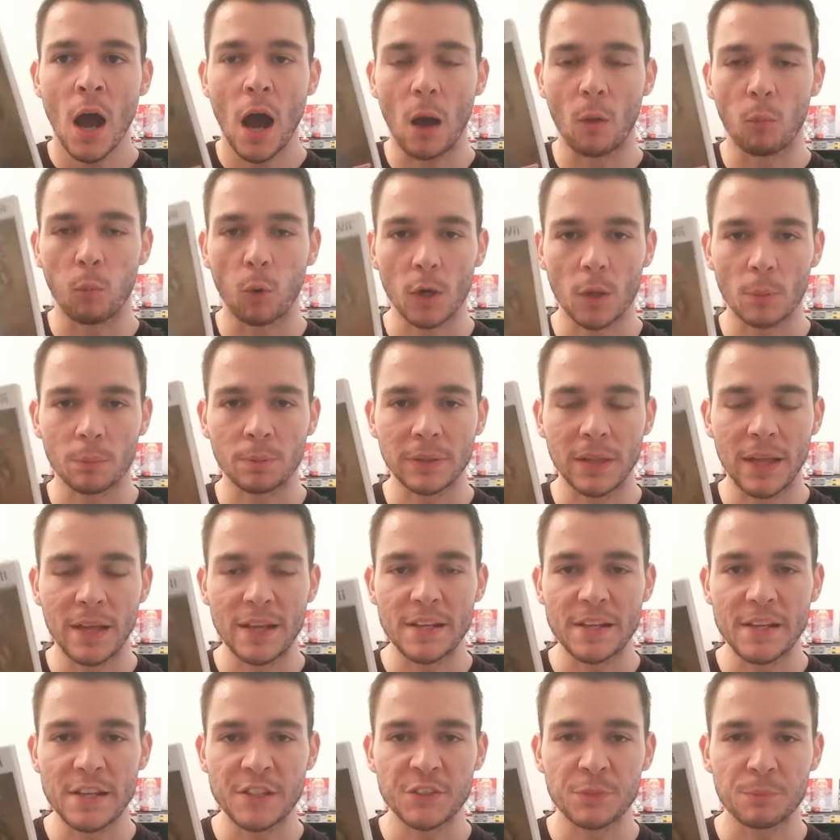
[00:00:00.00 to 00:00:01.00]
I want to
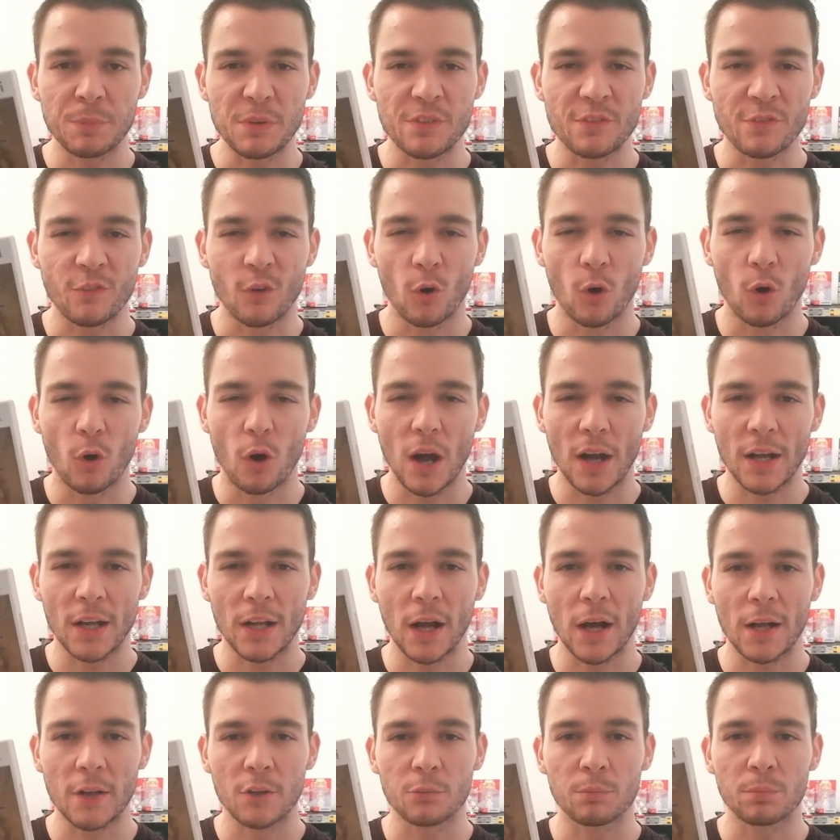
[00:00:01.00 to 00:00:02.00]
play this before I
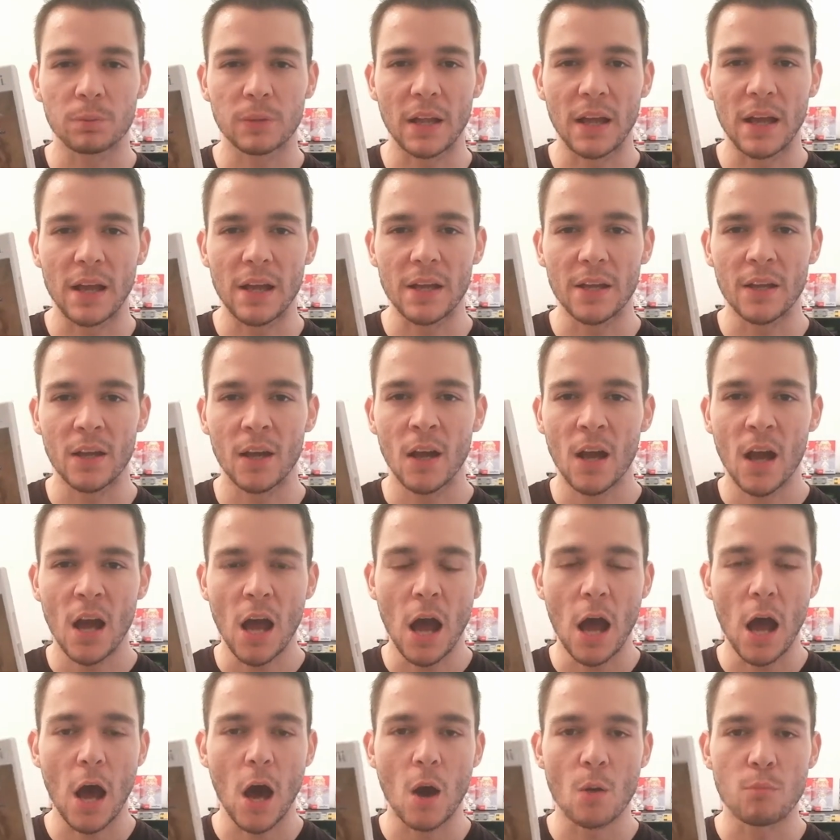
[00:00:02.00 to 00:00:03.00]
kind of play
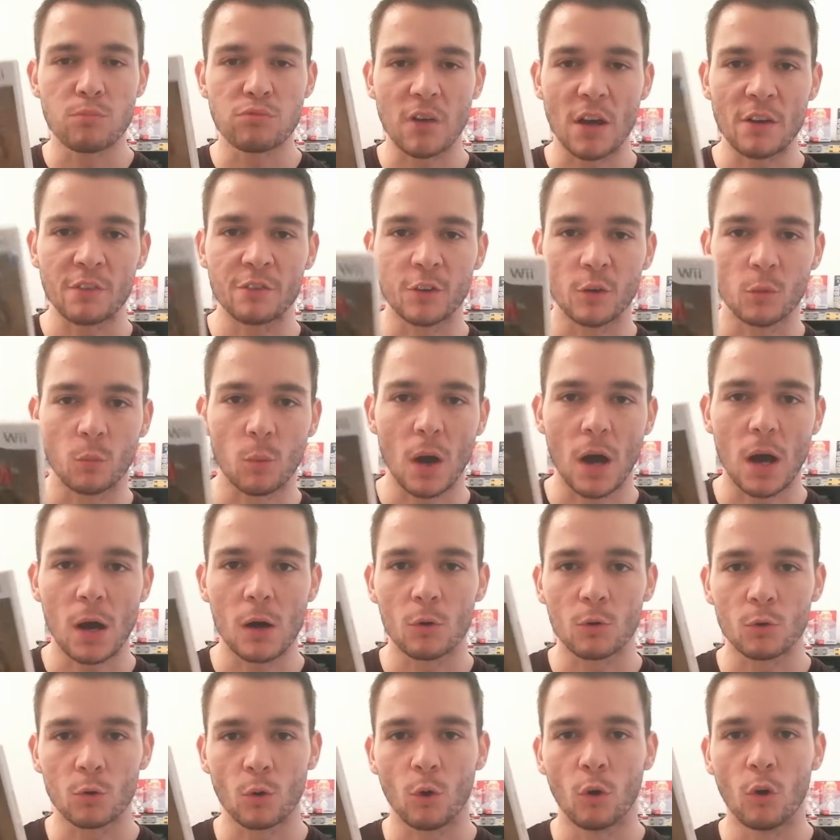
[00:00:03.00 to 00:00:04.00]
uh, Breath of the
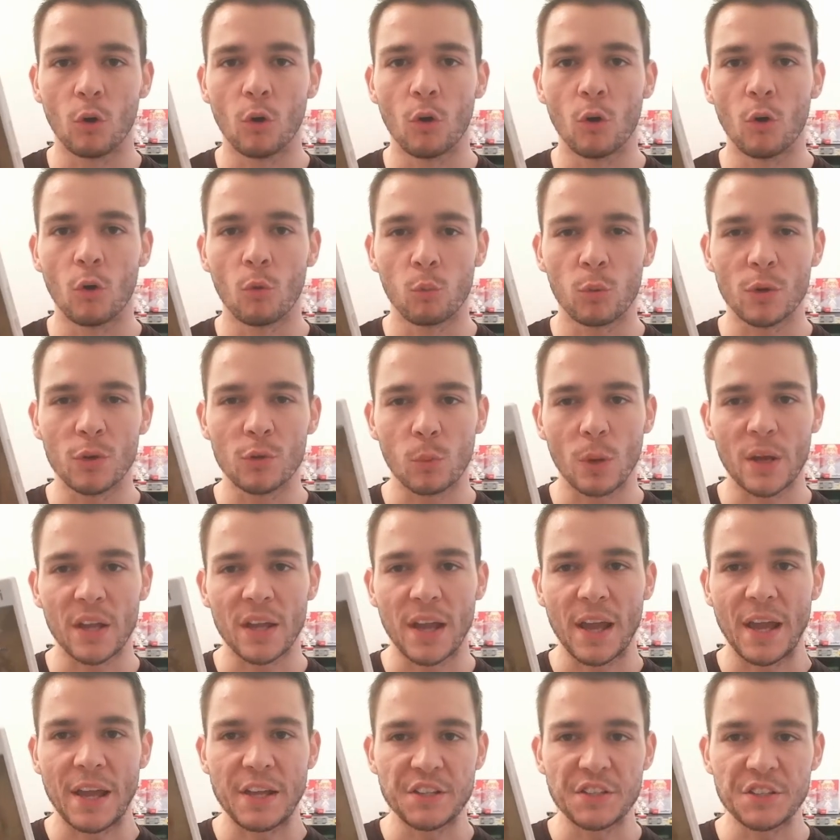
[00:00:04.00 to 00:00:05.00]
Wild or Wind
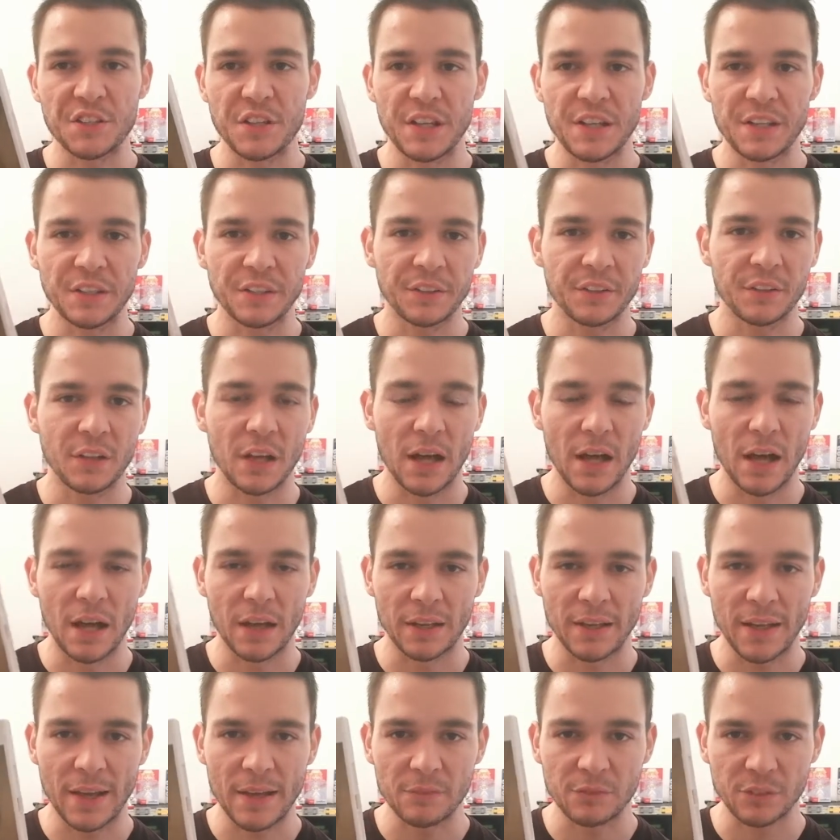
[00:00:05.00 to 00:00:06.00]
Waker HD uh,
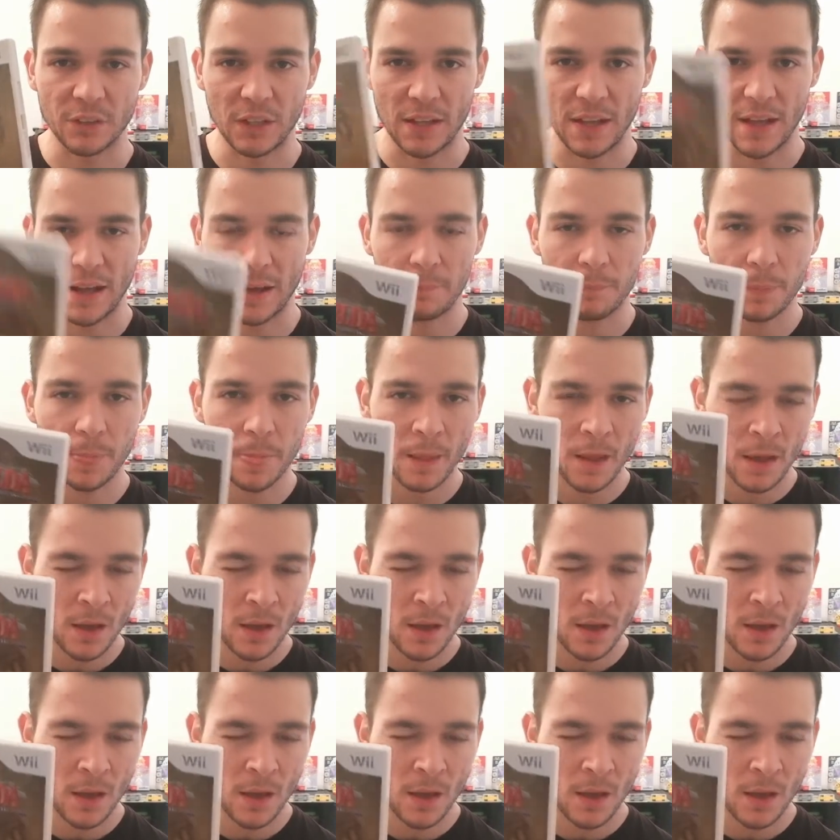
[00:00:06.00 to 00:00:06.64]
games like that.